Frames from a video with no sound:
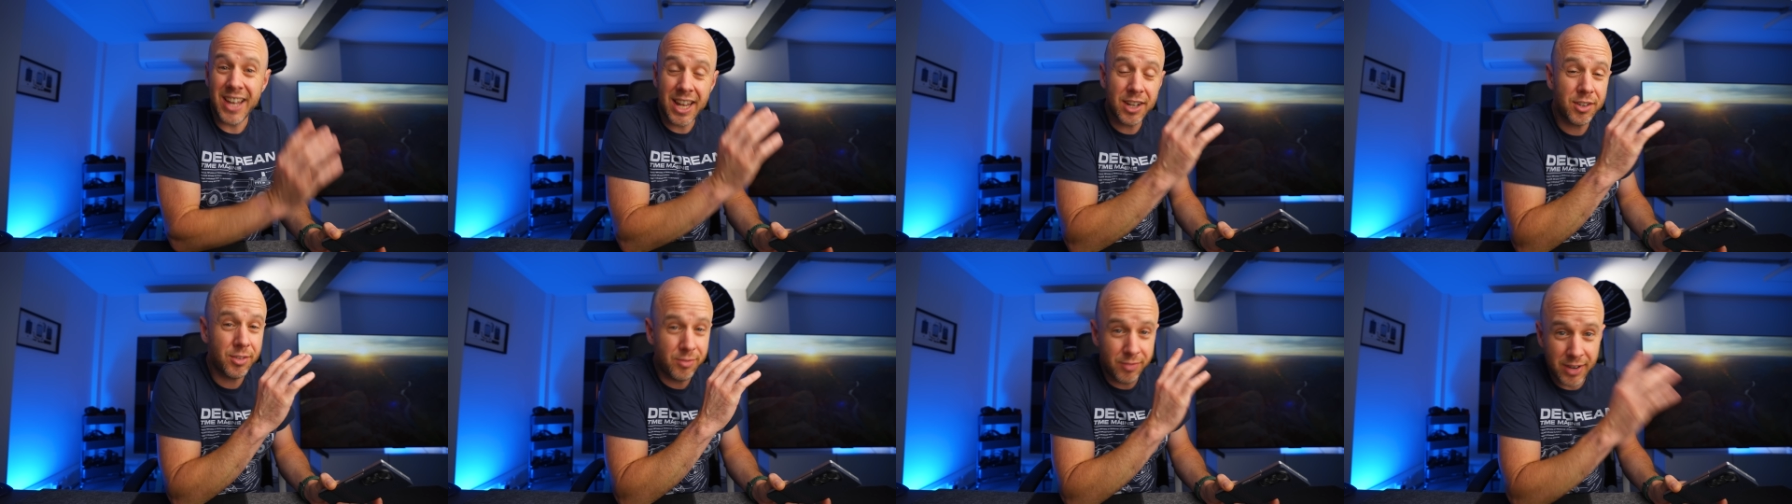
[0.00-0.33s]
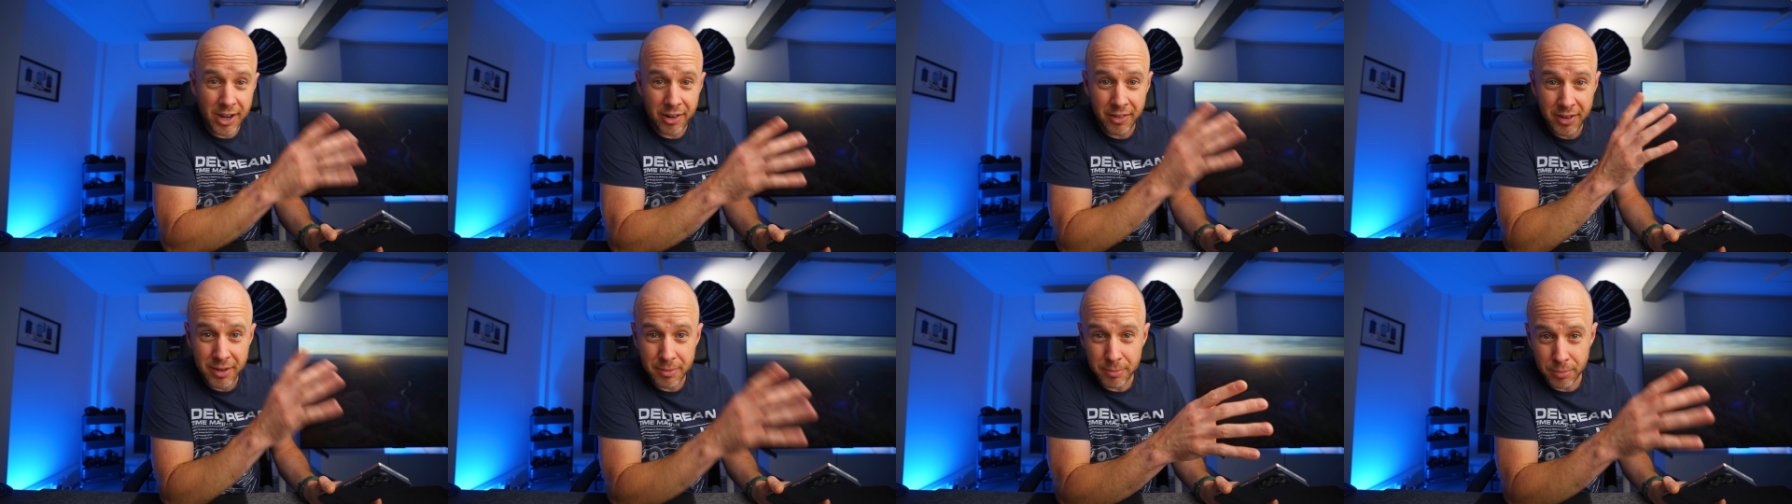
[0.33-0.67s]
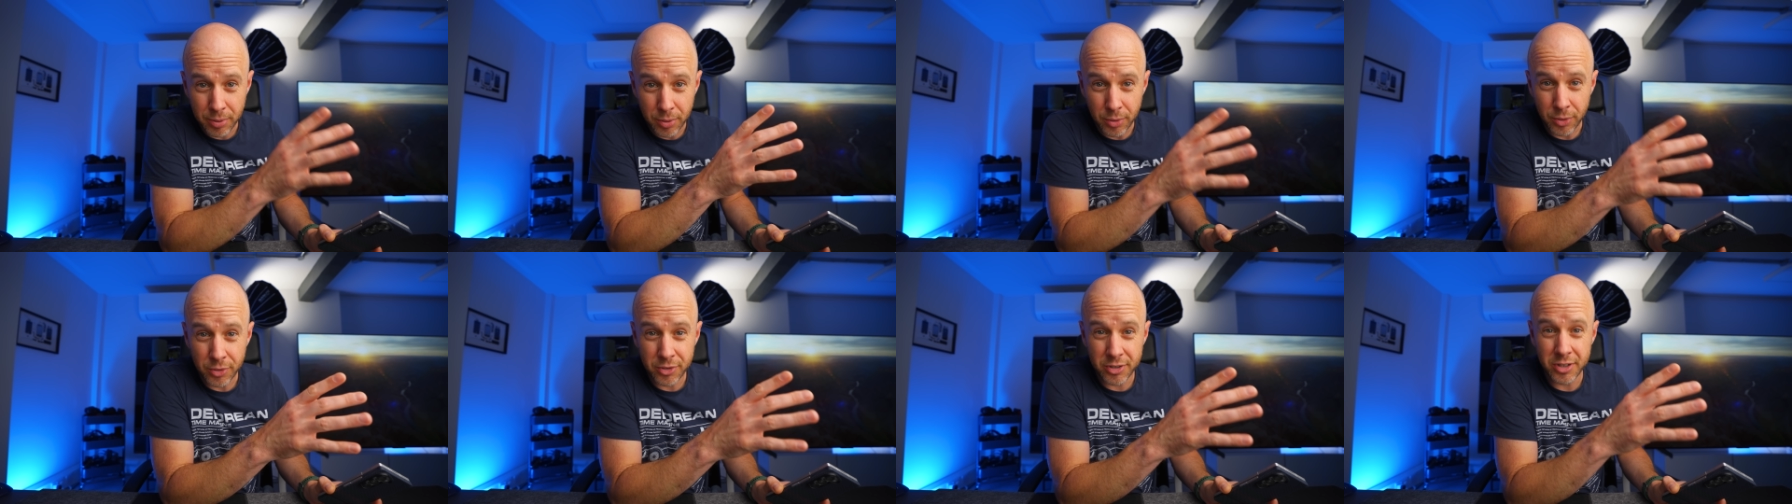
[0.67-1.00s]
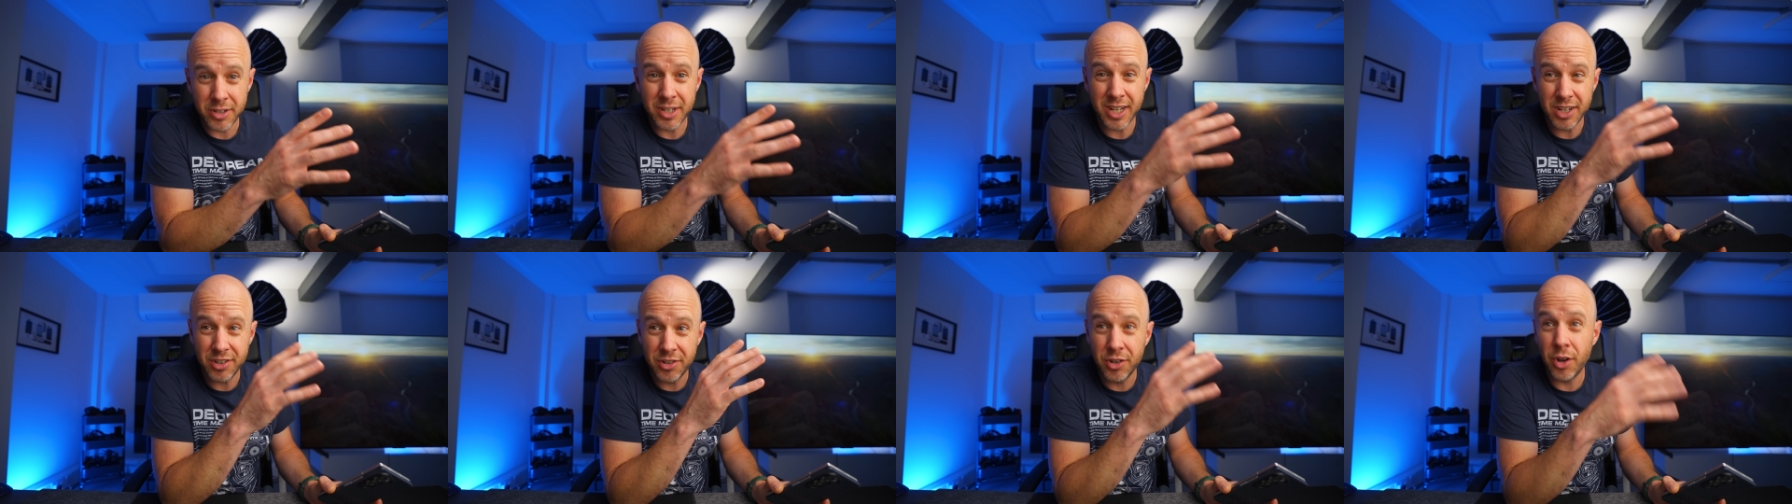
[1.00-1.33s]
That's very
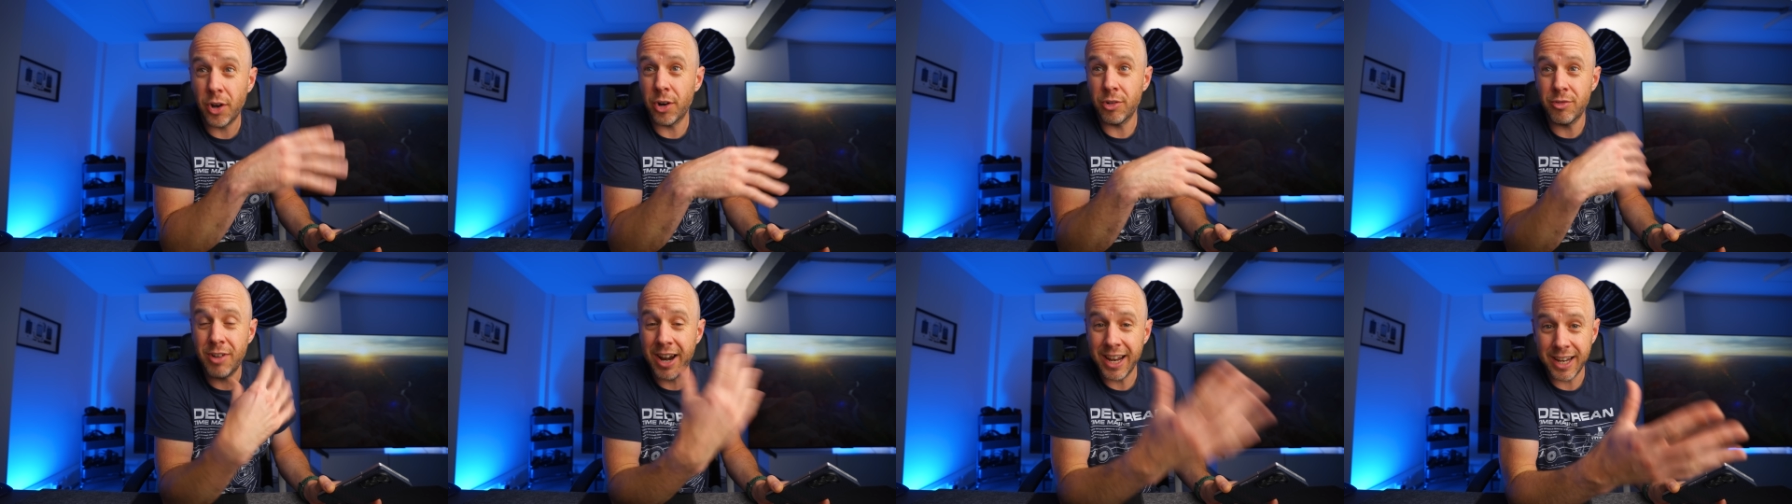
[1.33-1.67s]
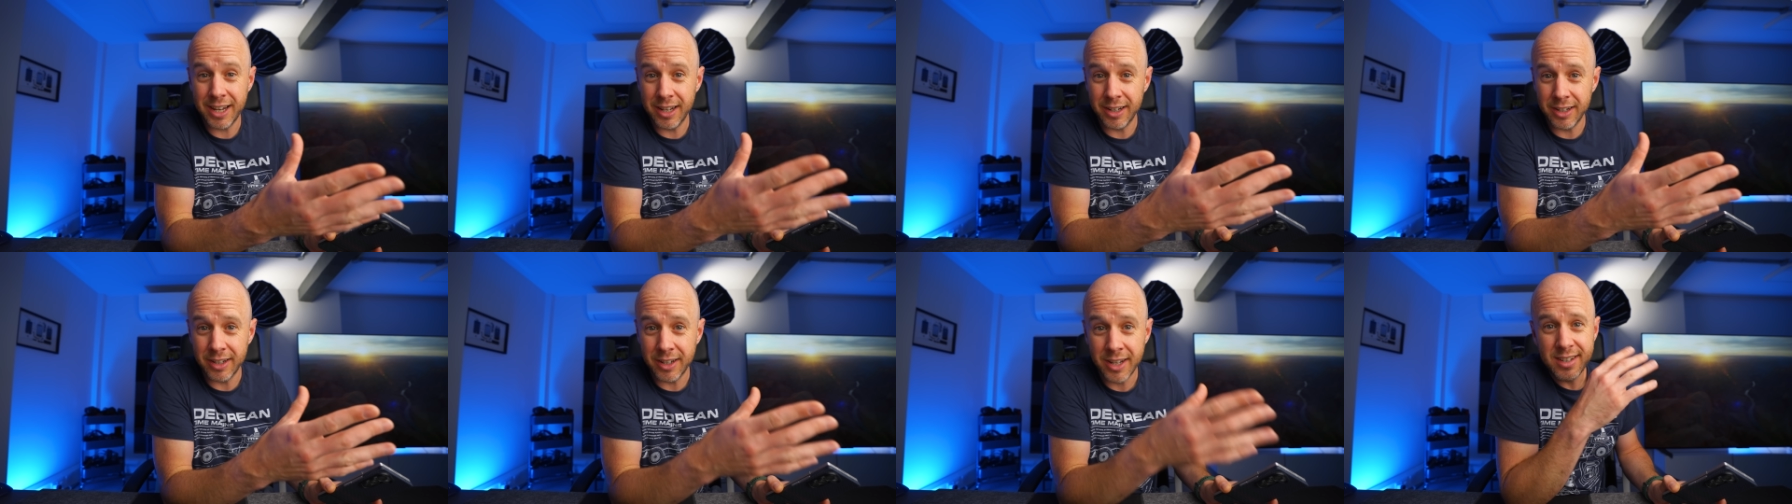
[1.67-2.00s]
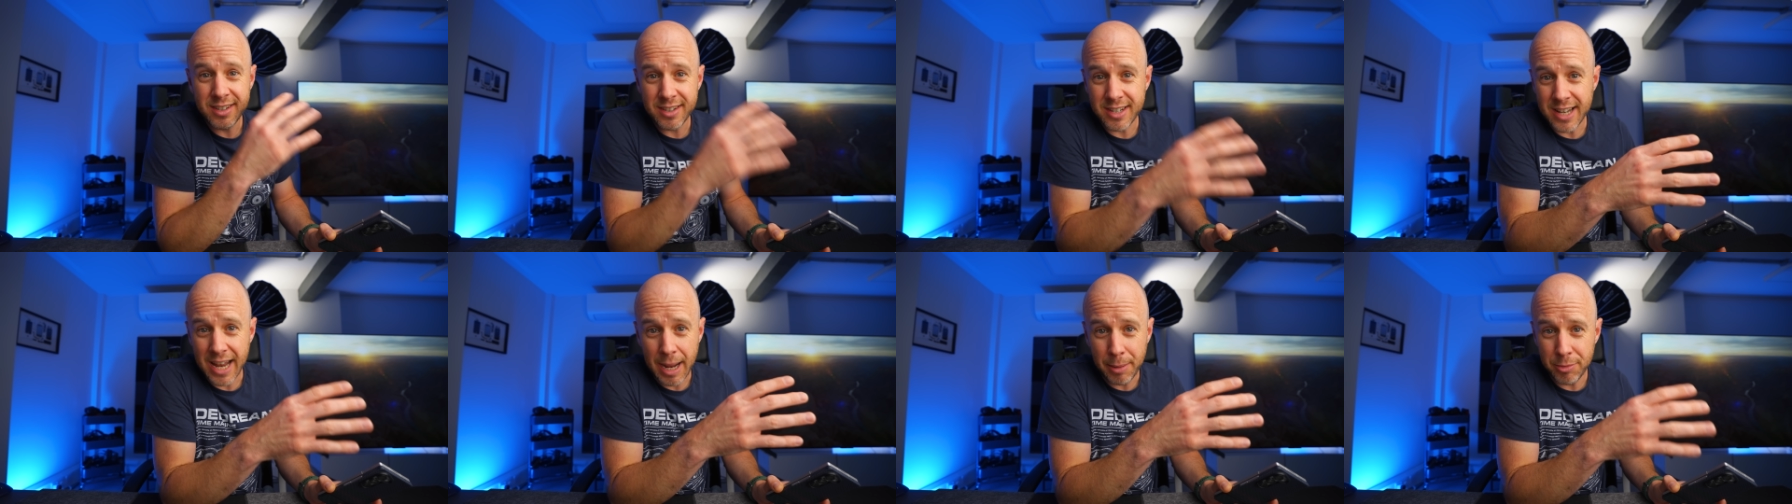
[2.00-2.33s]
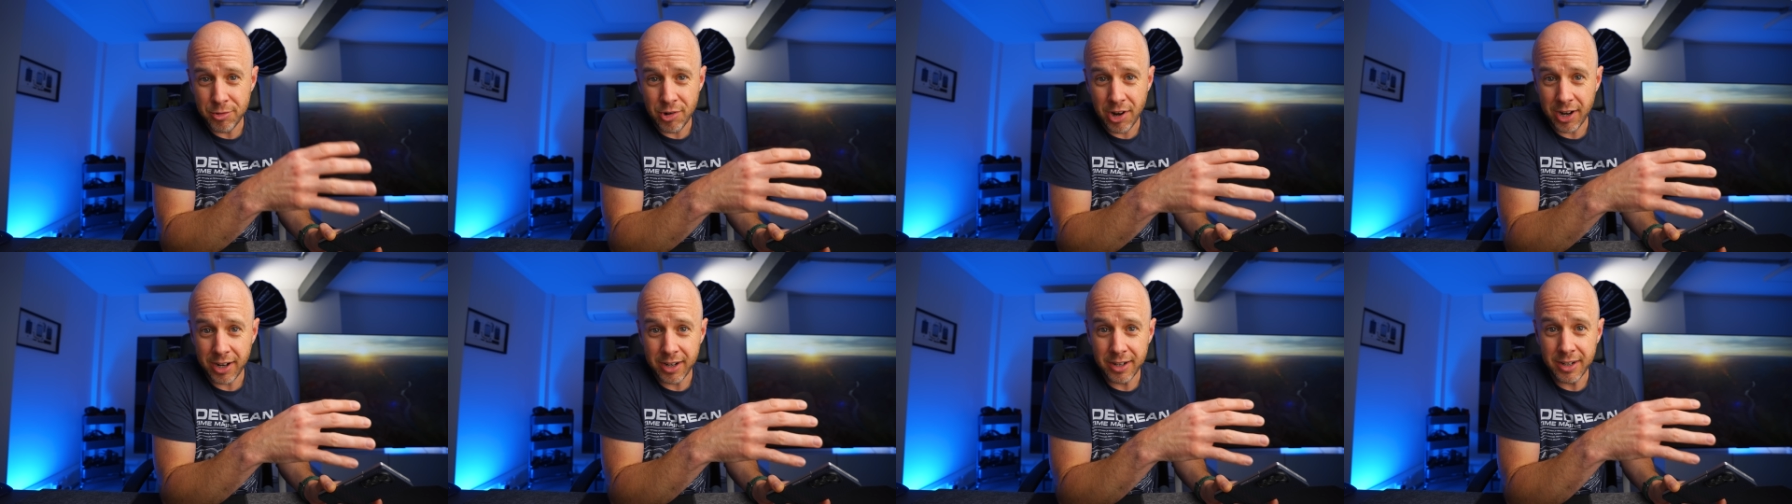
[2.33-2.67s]
important. It's not a regular
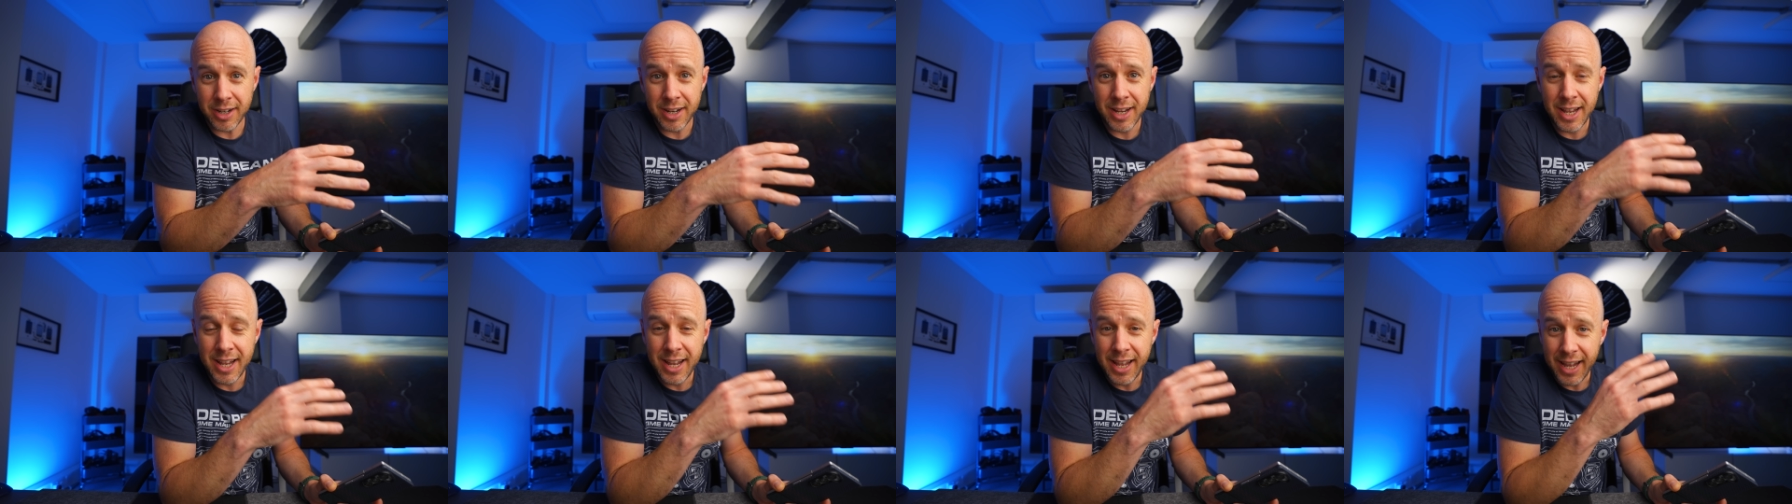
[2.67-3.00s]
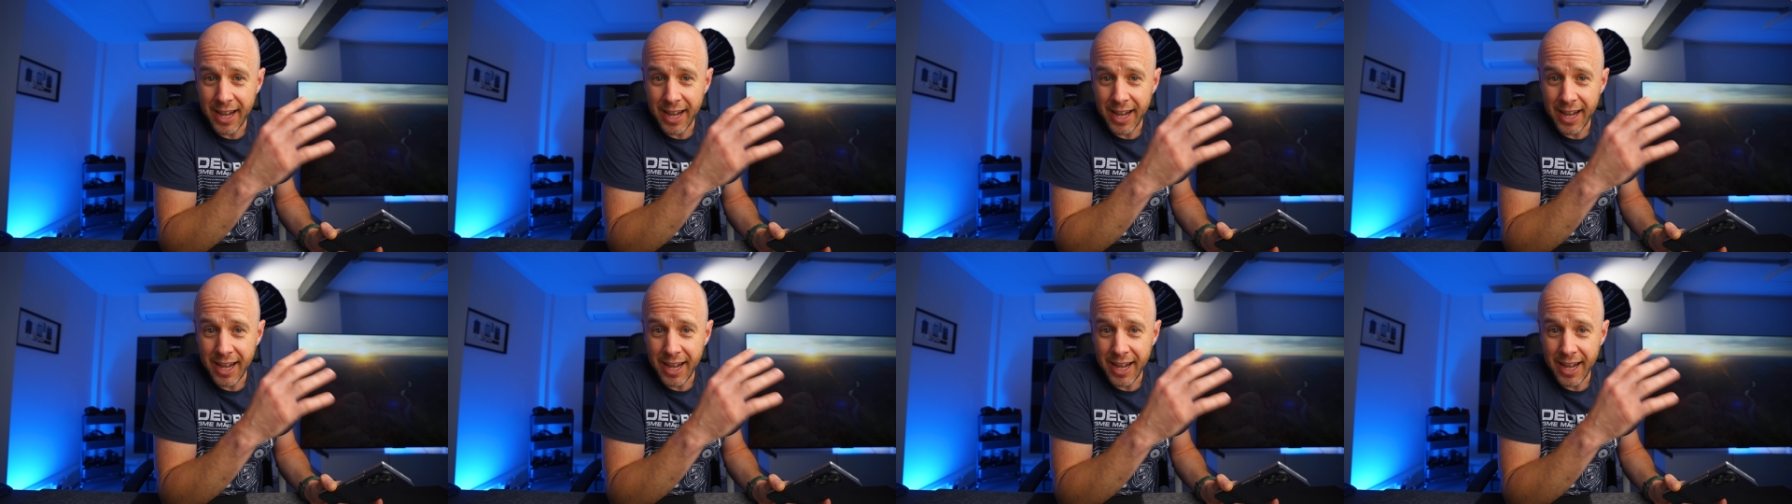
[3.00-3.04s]
Snapdragon